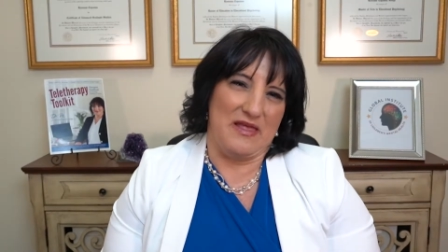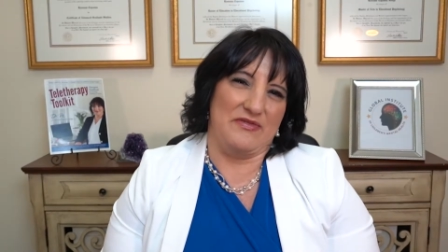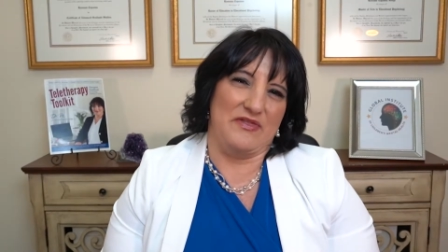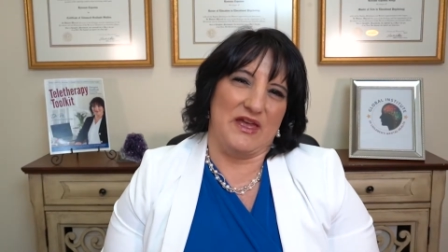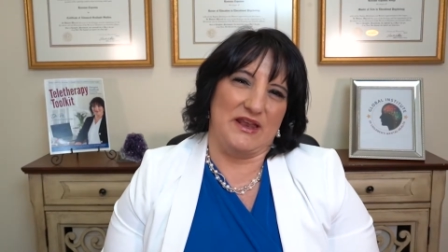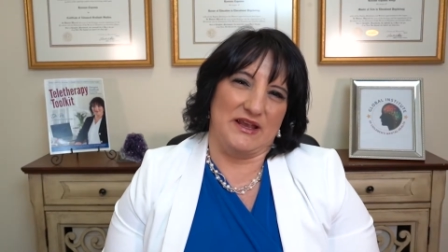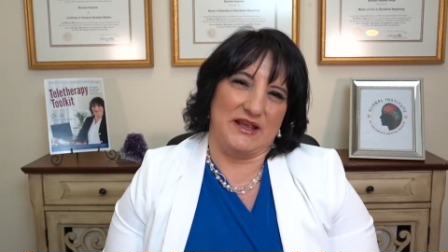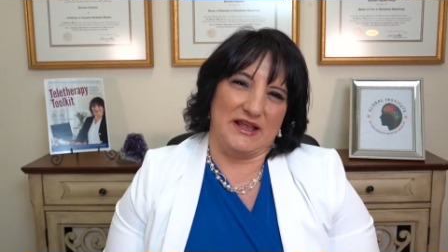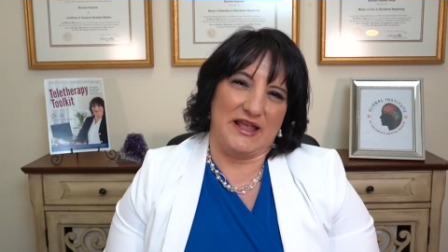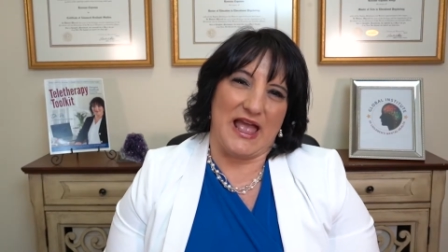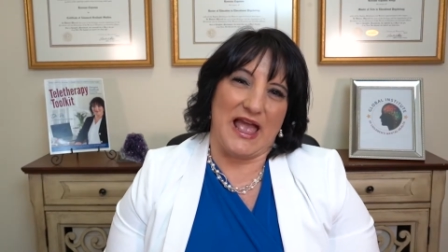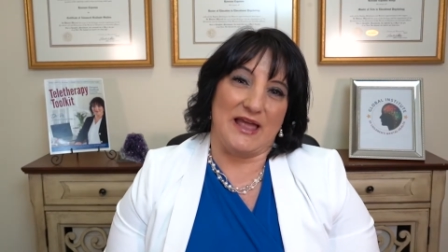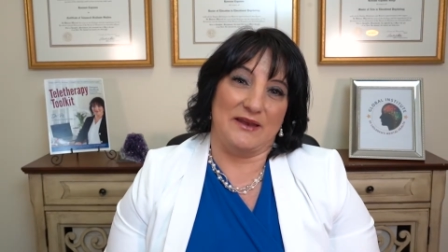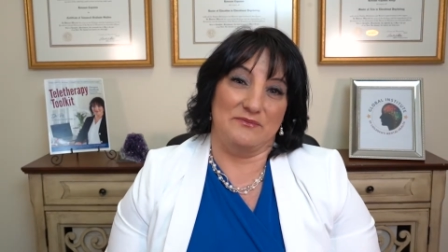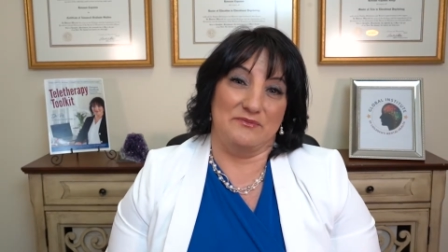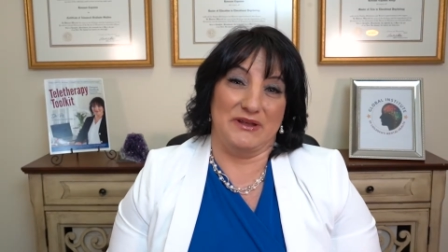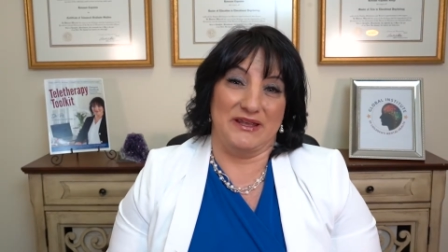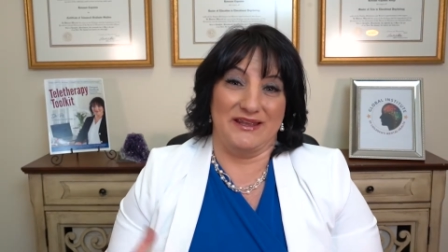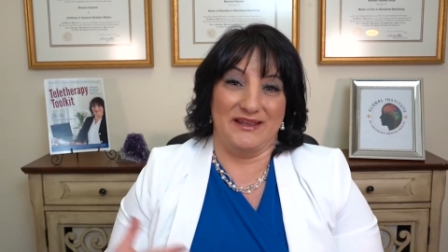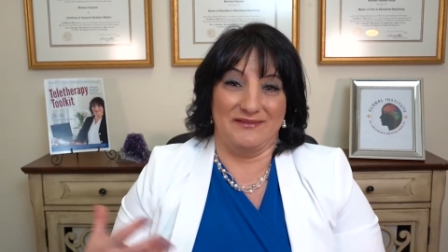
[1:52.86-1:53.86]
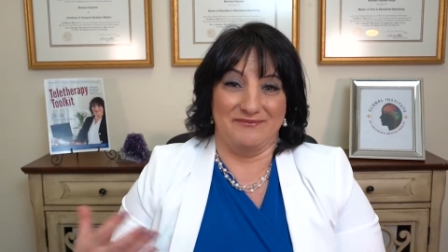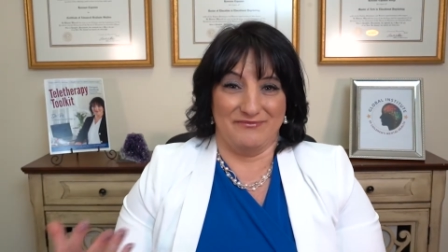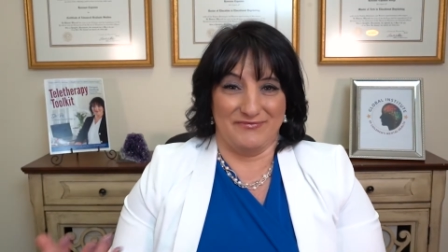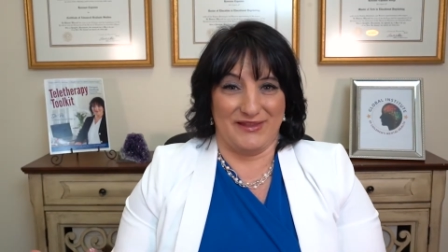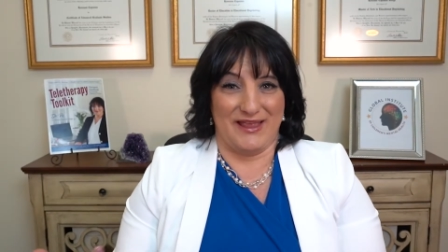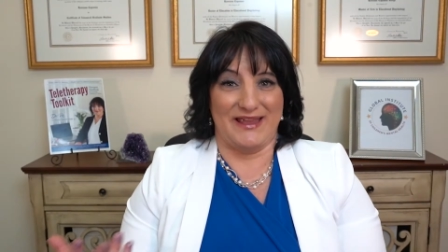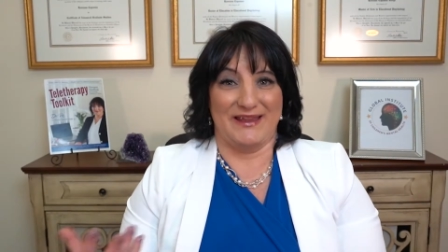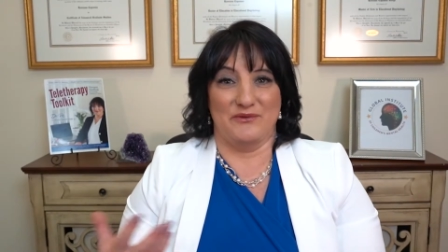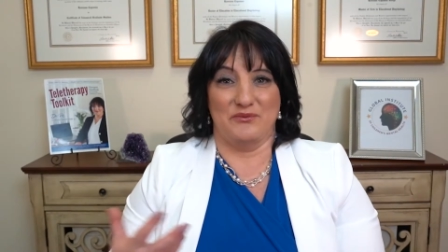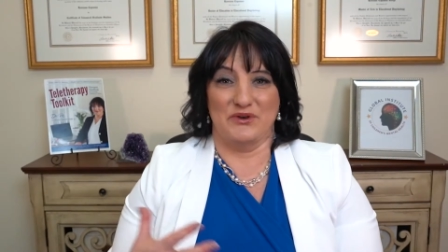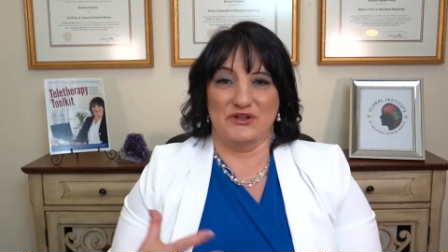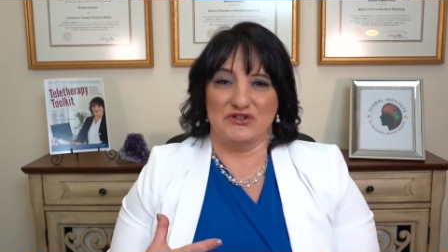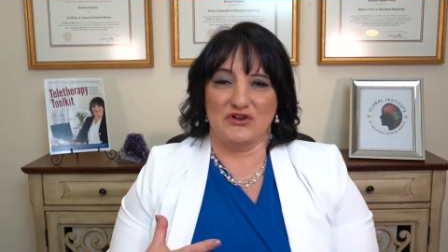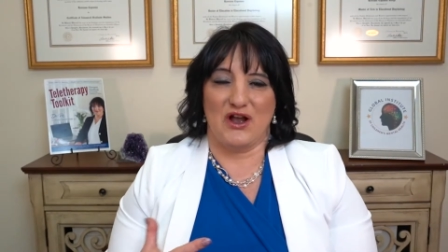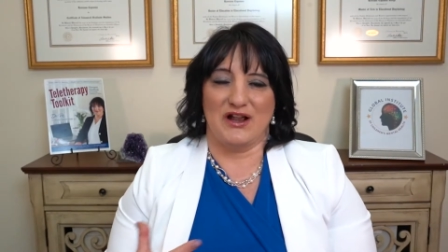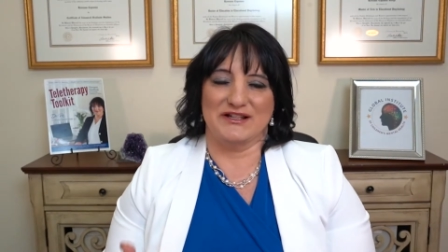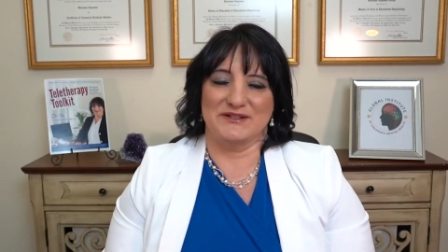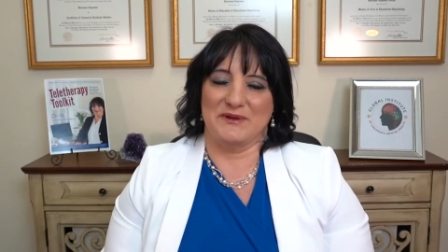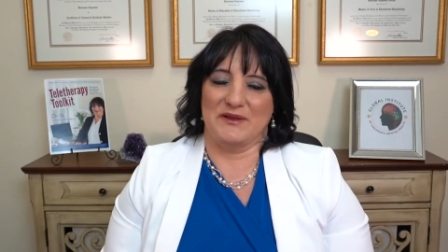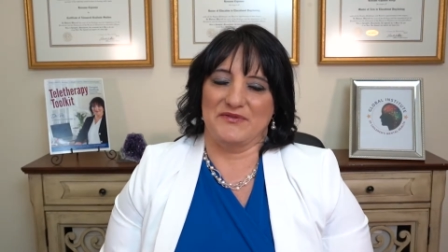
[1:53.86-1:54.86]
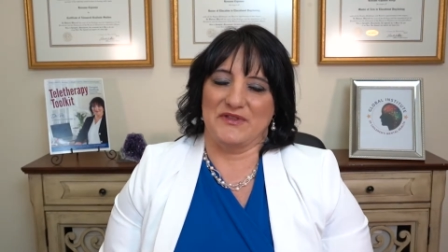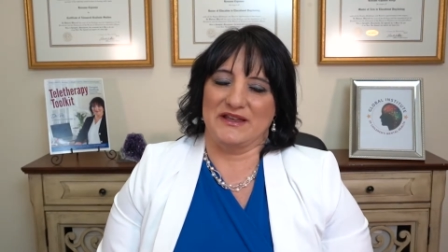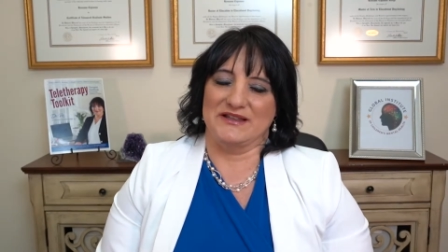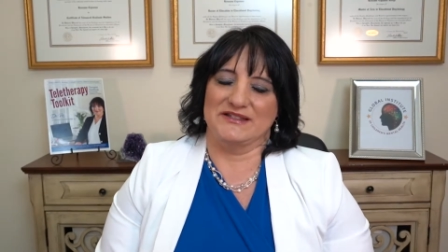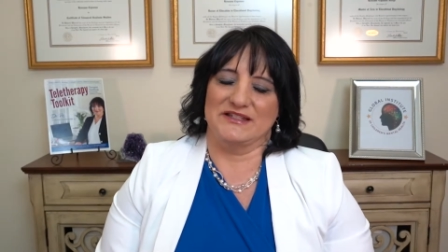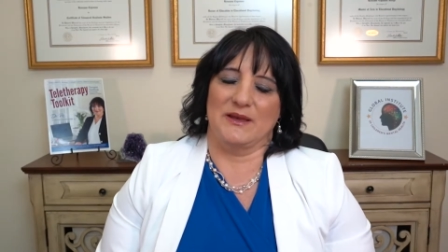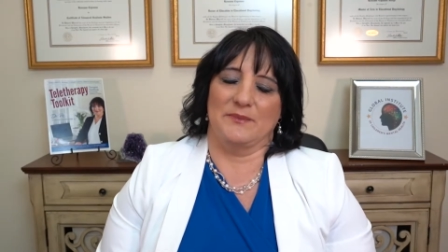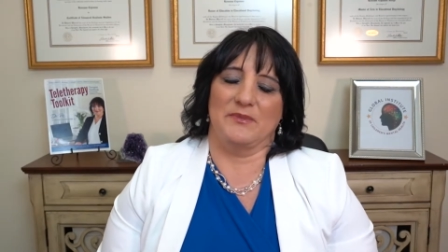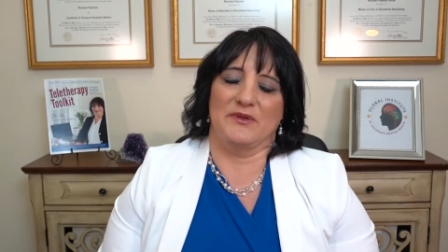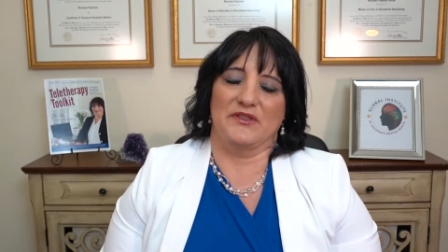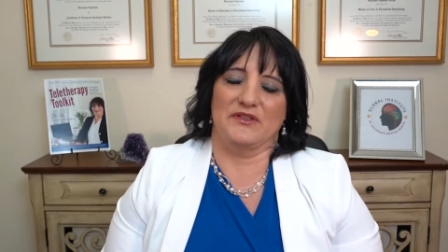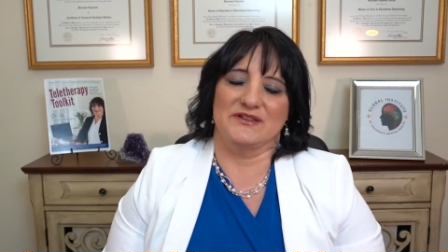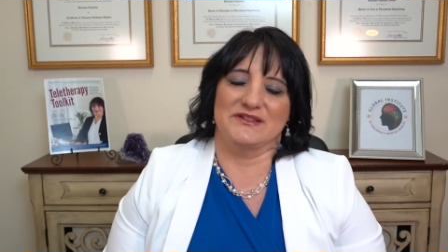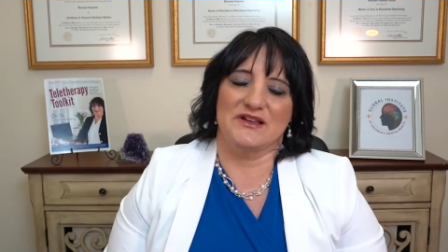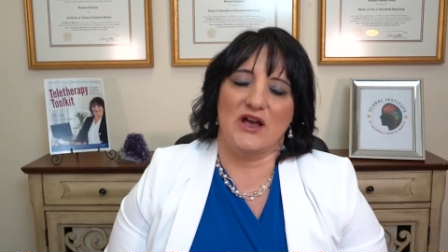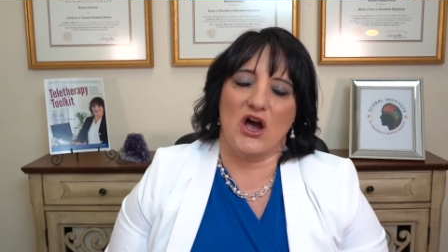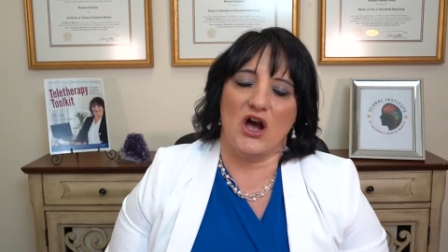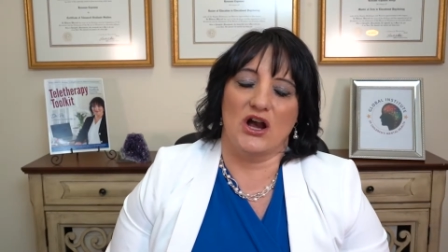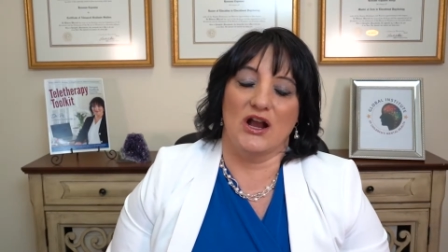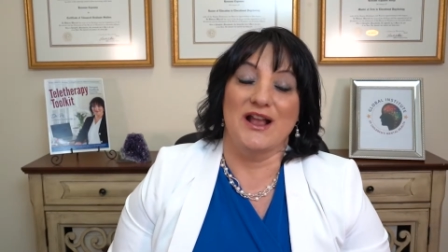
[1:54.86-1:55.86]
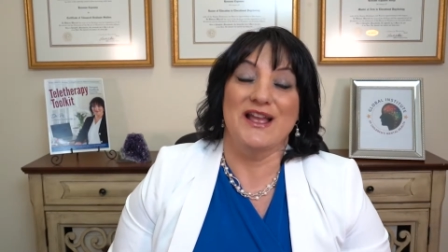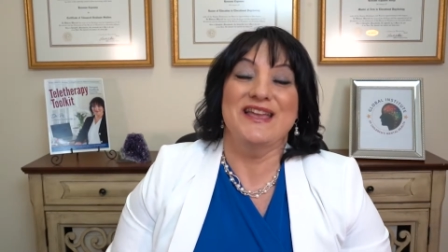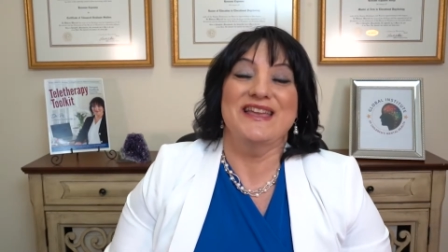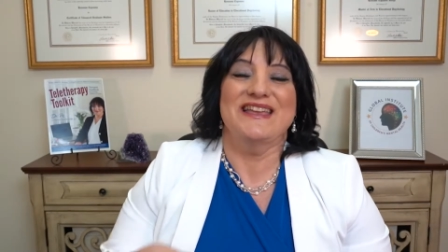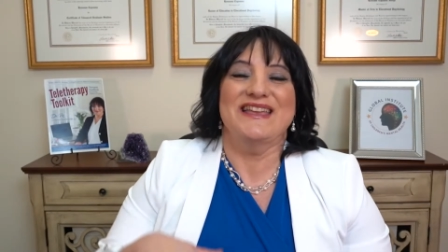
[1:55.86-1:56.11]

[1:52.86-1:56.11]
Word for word: then it can be, like we talked about, that tip of the tongue